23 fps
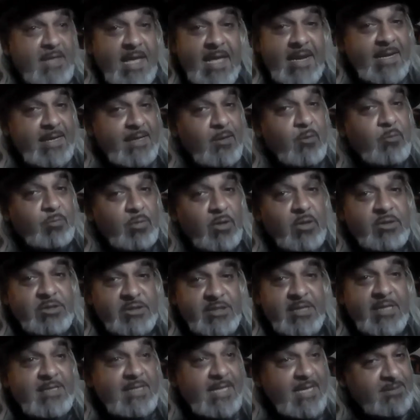That ain't no
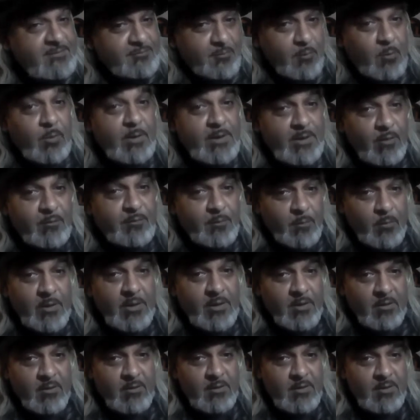bullshit. That's for real,
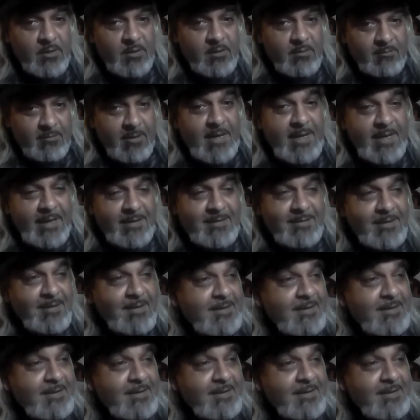right?